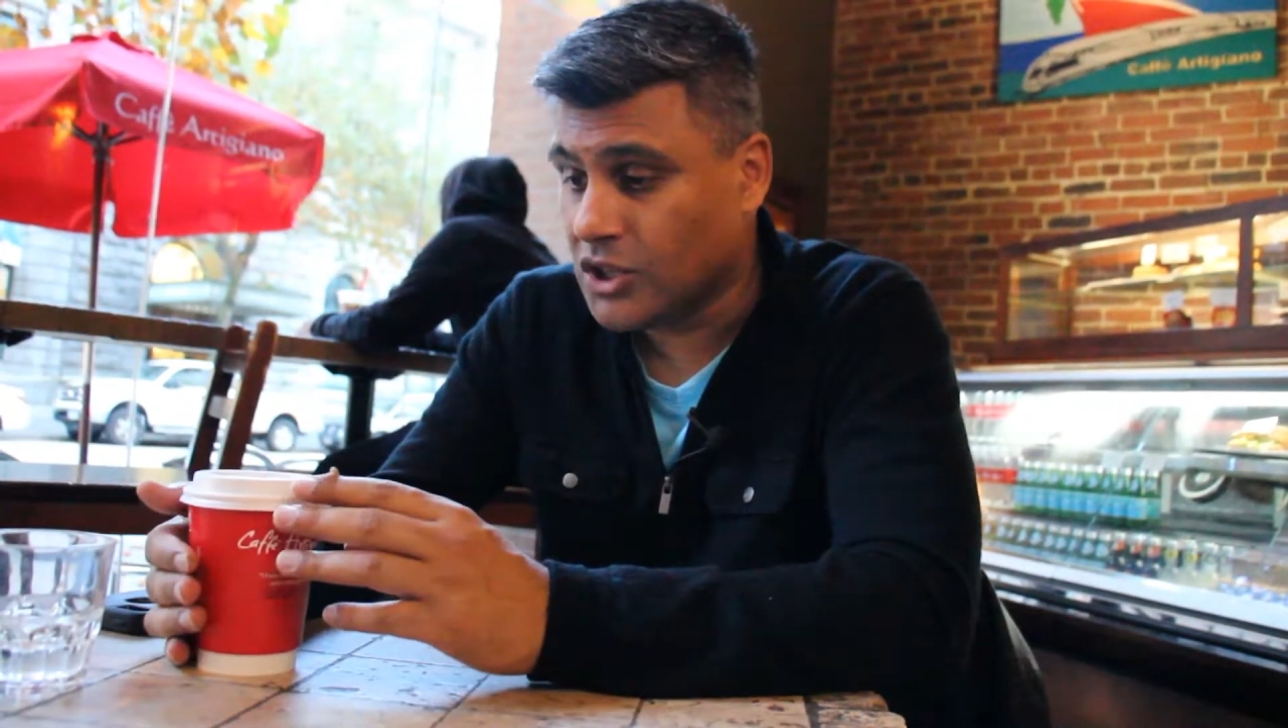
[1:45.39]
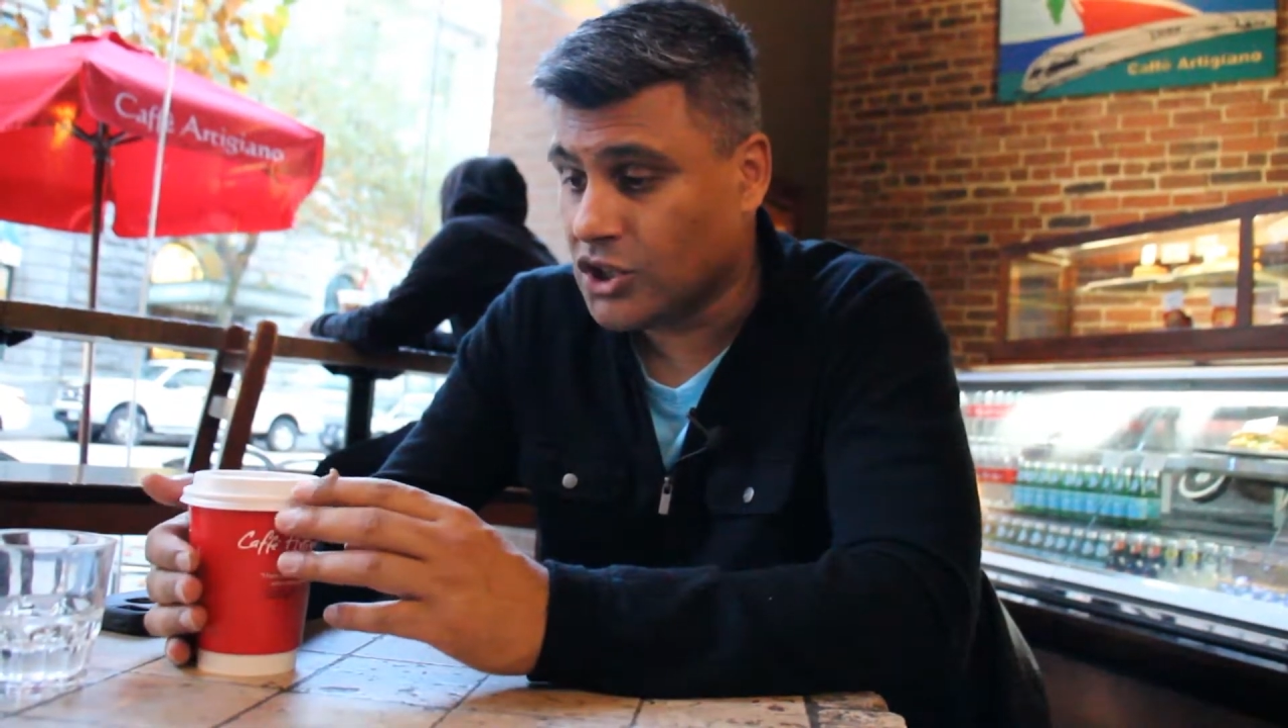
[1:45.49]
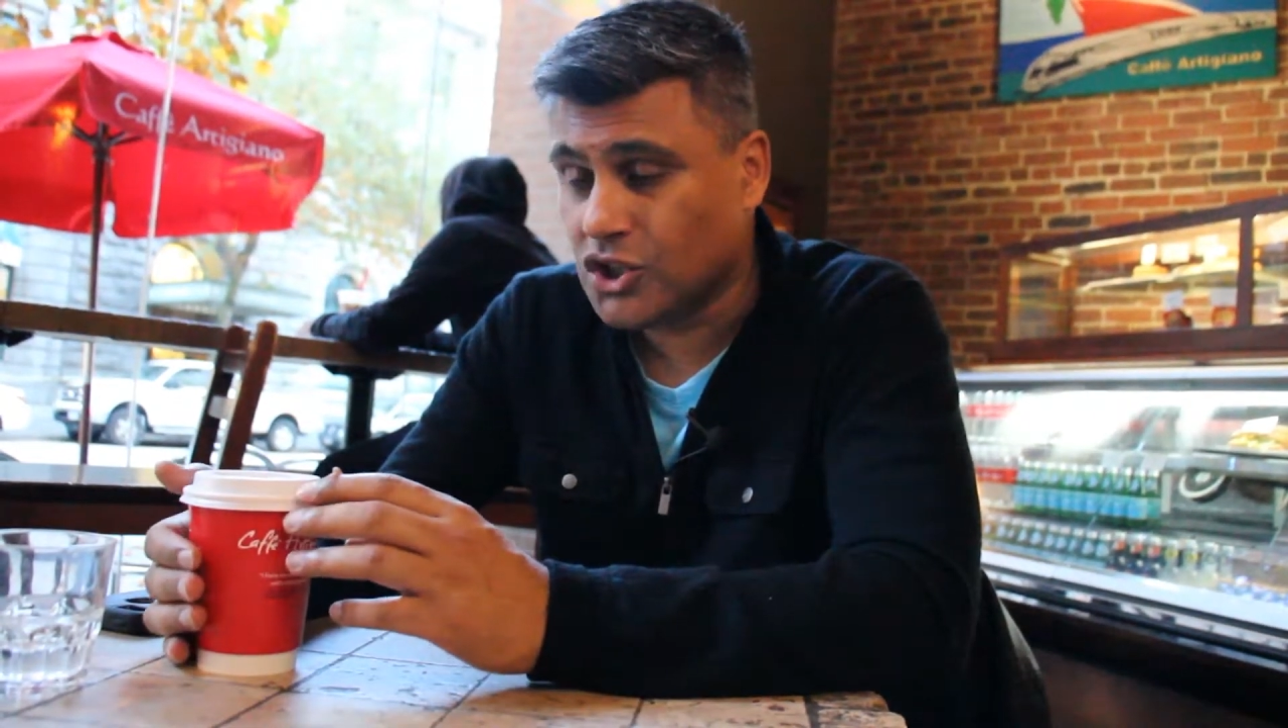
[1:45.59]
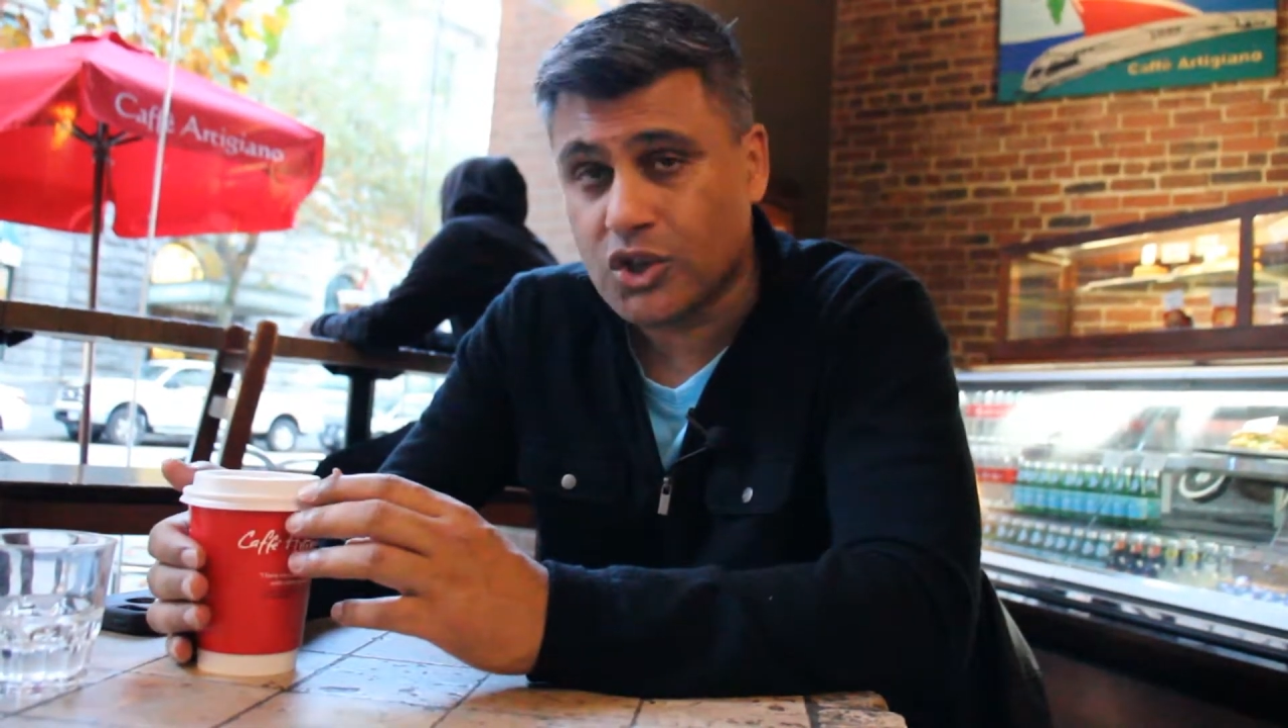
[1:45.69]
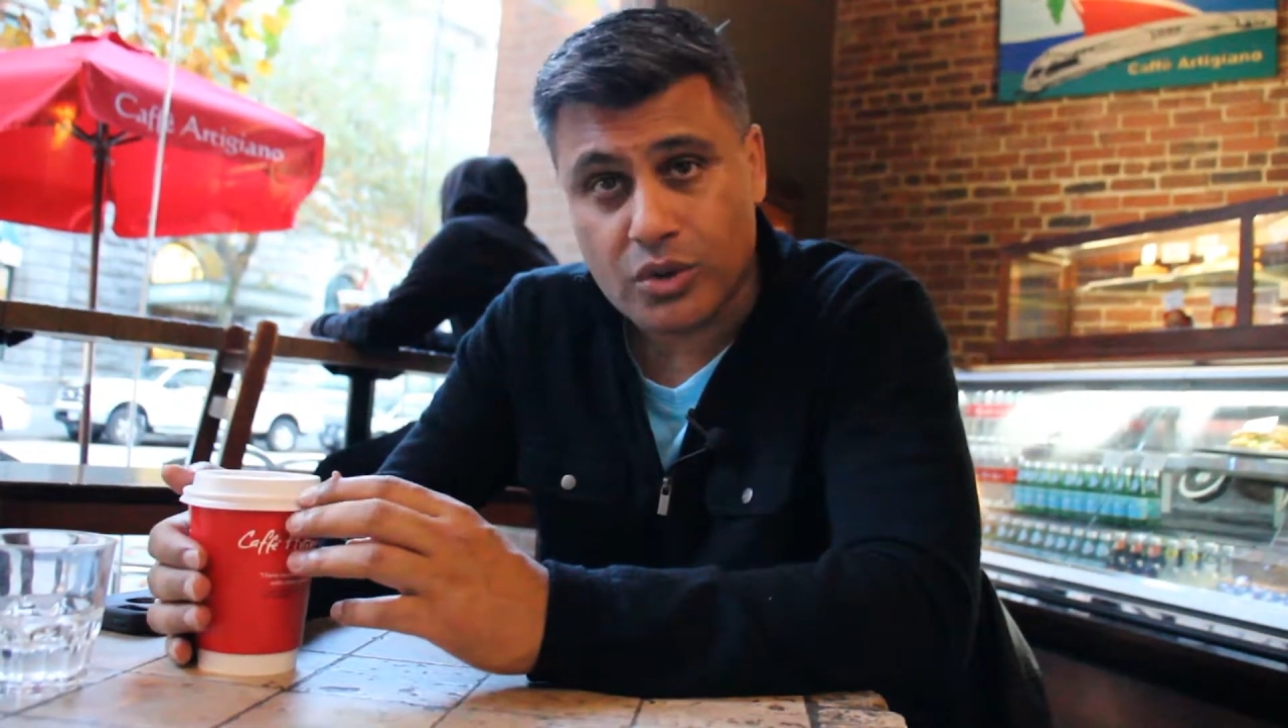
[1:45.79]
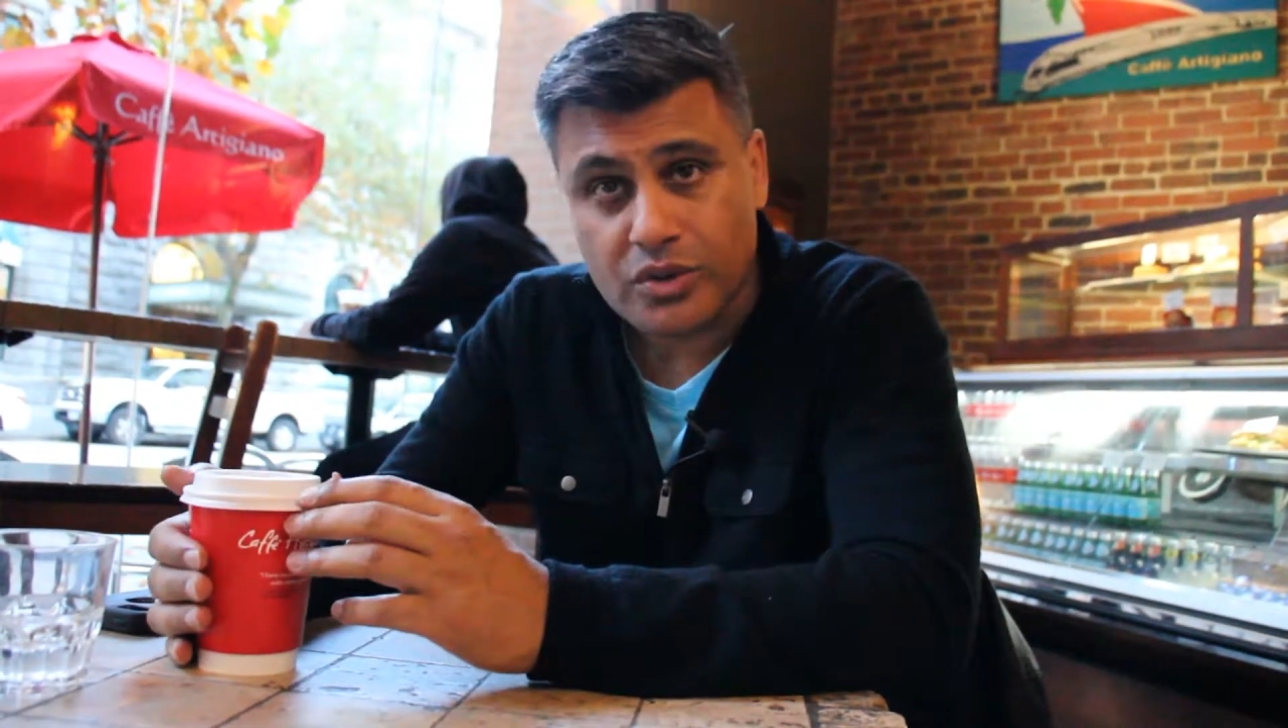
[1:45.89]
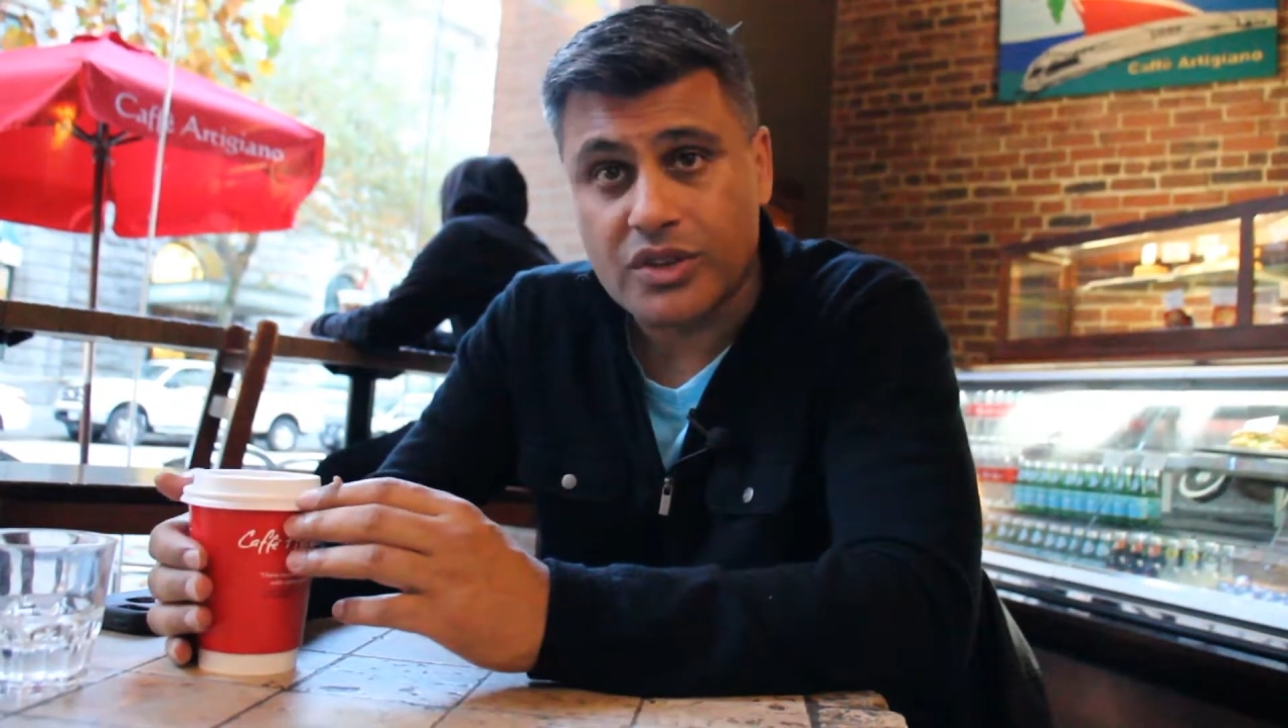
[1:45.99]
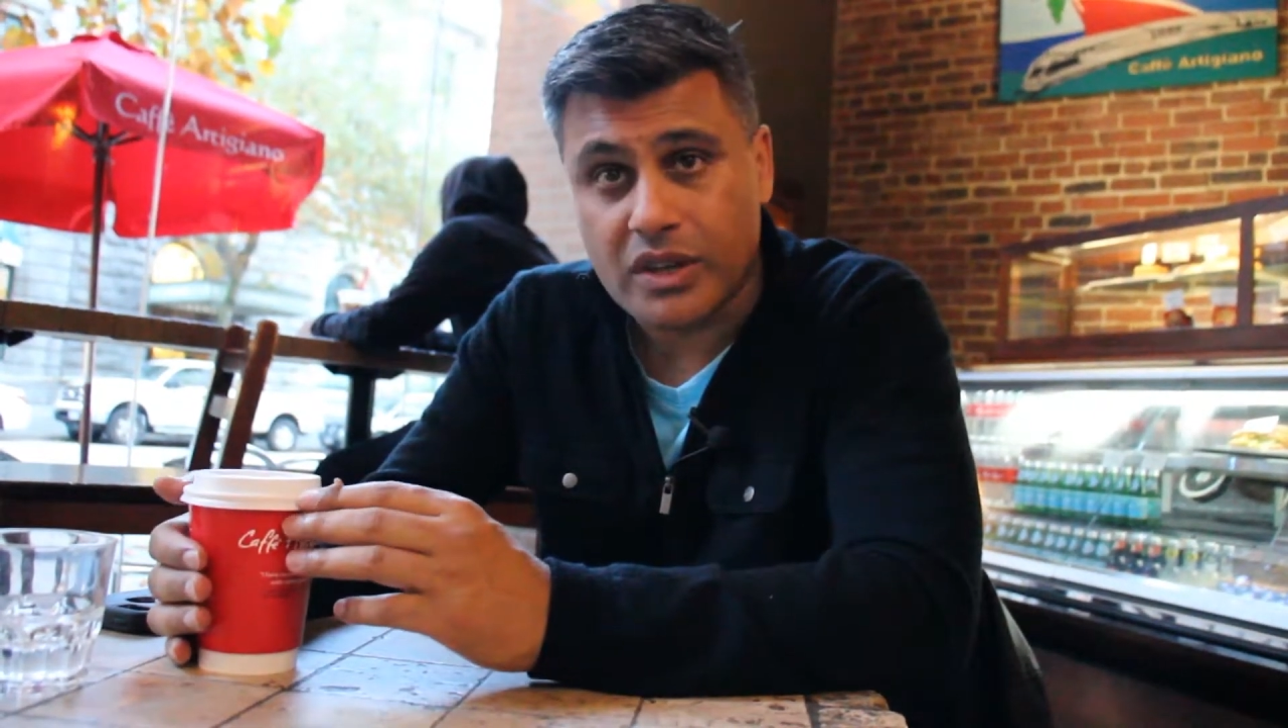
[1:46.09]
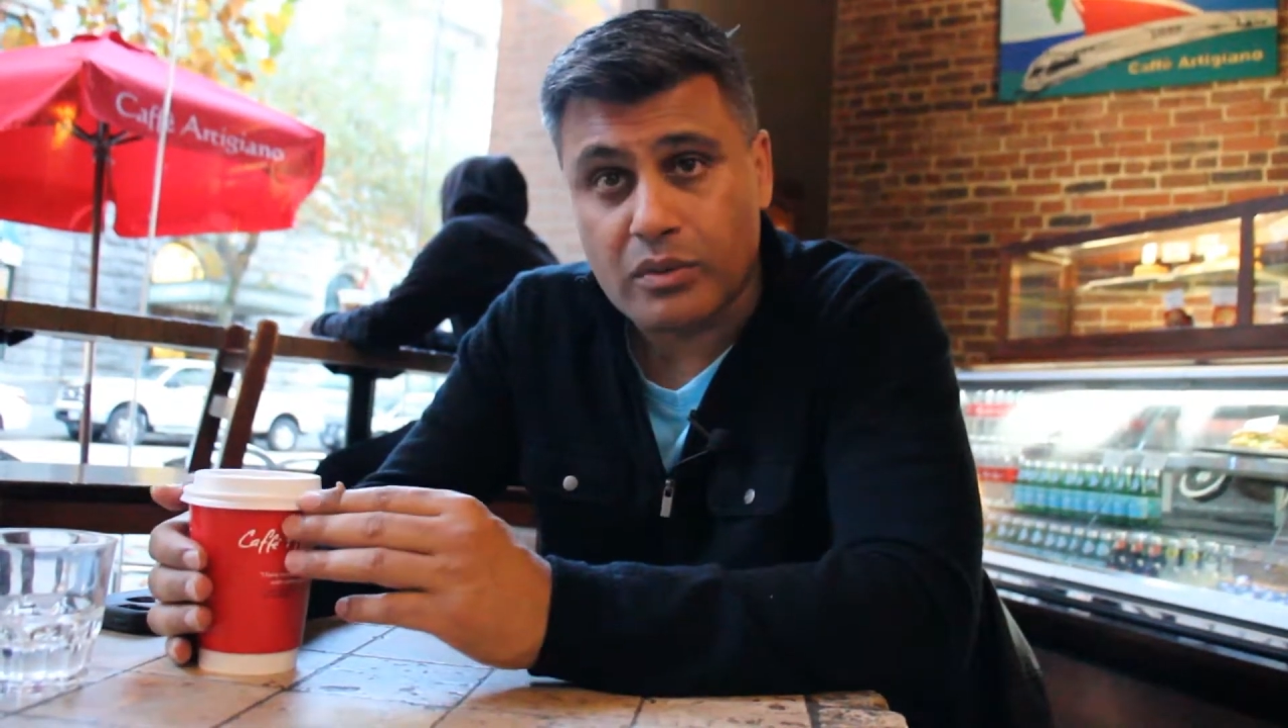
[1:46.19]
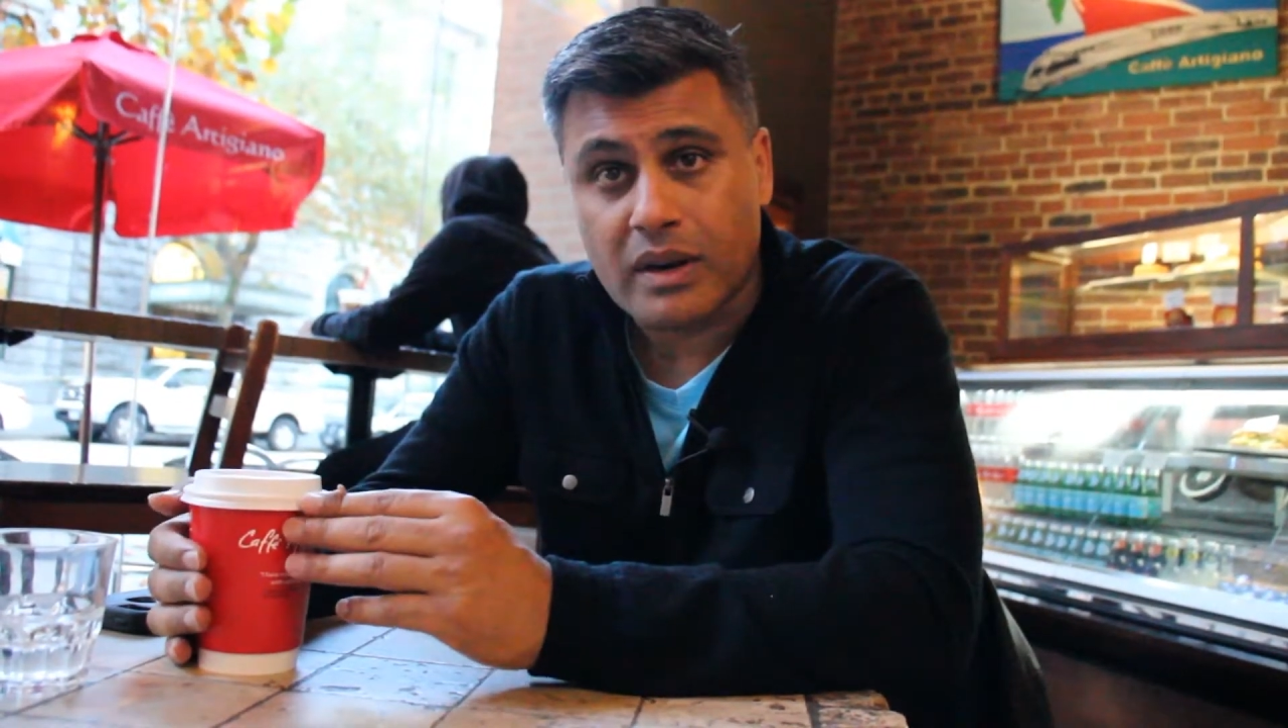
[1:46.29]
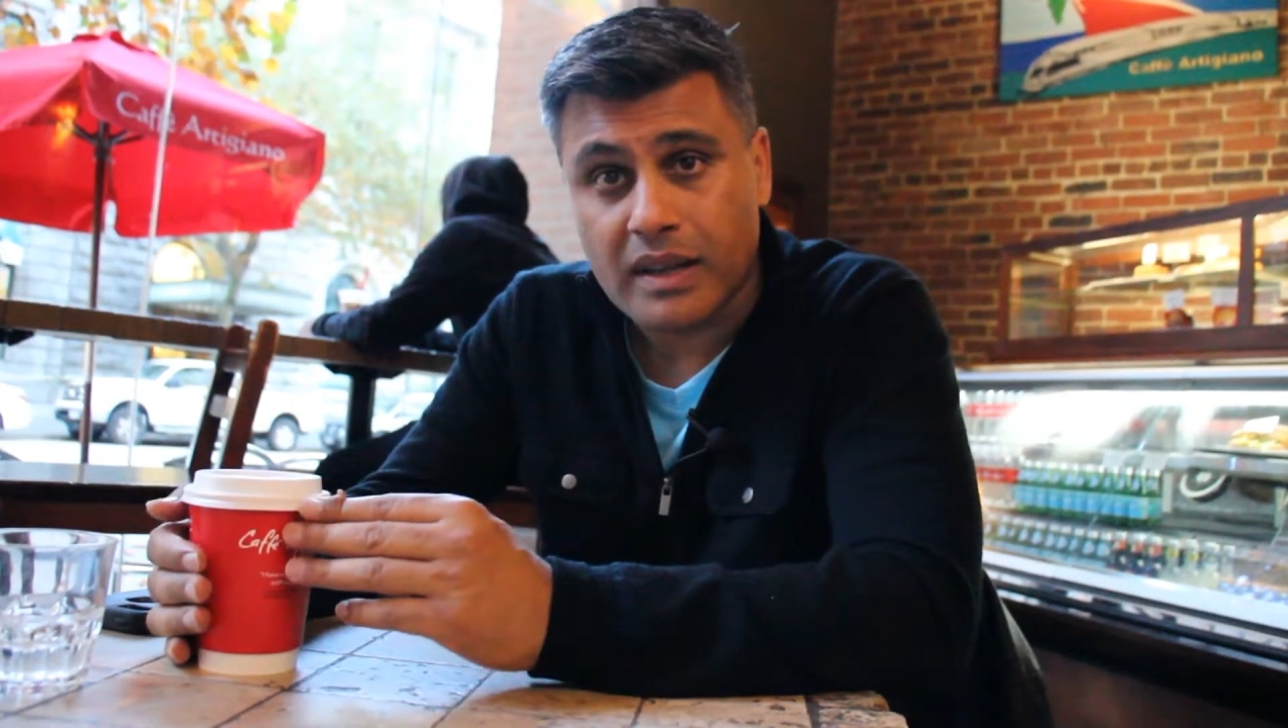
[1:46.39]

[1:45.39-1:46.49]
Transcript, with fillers: sure, you can run